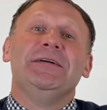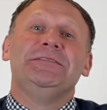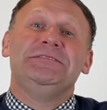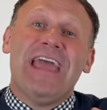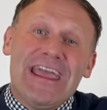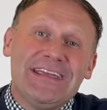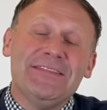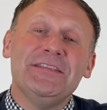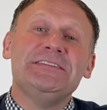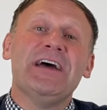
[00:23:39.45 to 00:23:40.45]

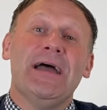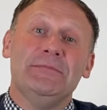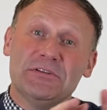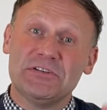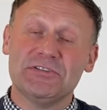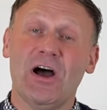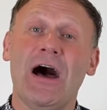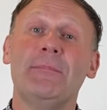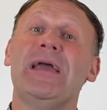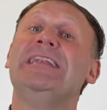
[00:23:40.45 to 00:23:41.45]
taken the time to
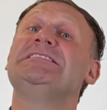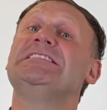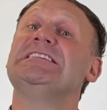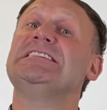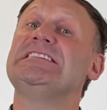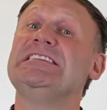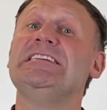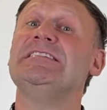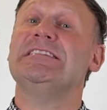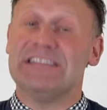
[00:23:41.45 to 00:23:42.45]
stop and
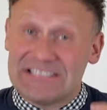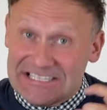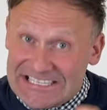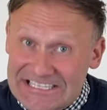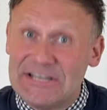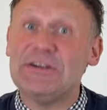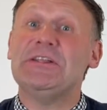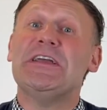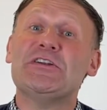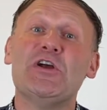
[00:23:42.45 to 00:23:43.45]

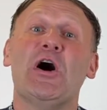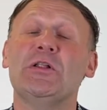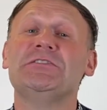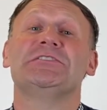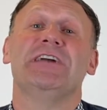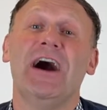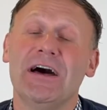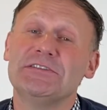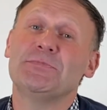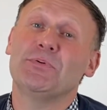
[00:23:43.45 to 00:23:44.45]
sincerely acknowledge
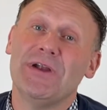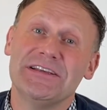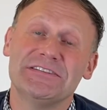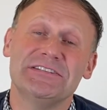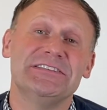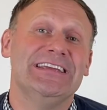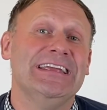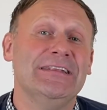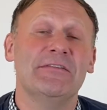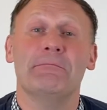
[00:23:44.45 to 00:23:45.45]
God's presence
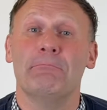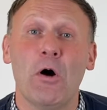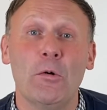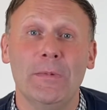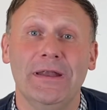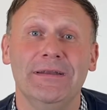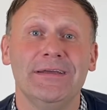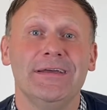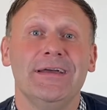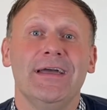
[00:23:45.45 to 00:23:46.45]
in the moment?
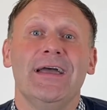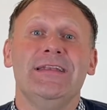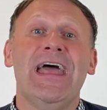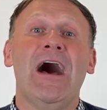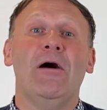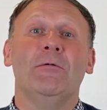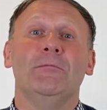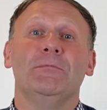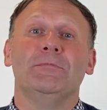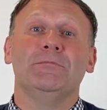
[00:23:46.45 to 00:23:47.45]
Now,
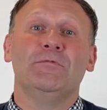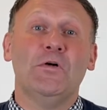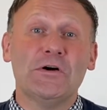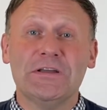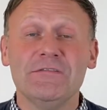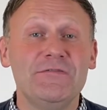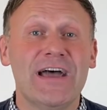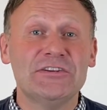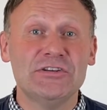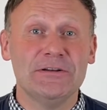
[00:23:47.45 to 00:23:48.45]
full
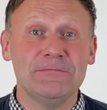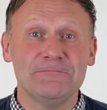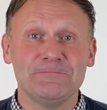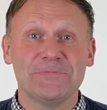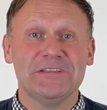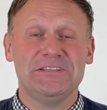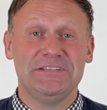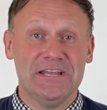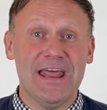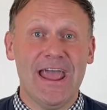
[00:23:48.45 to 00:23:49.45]
confession,
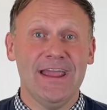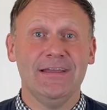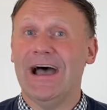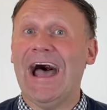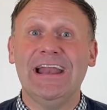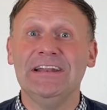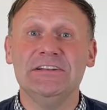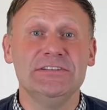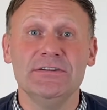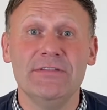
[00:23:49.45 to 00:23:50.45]
today, I
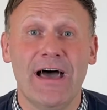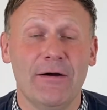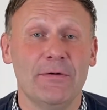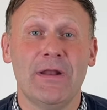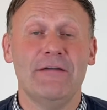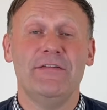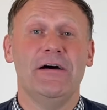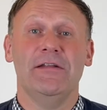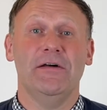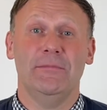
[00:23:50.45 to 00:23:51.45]
didn't do that when I
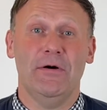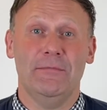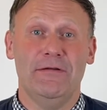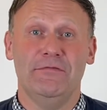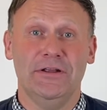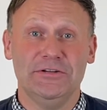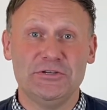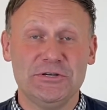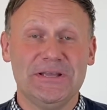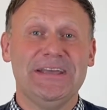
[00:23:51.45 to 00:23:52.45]
found out about my
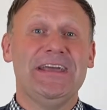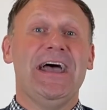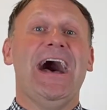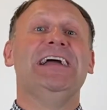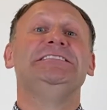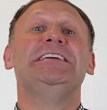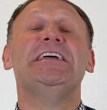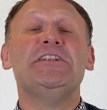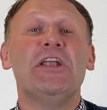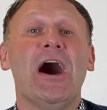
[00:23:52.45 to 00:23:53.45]
fridge. I
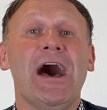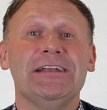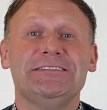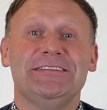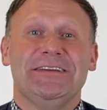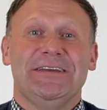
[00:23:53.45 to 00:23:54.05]
did not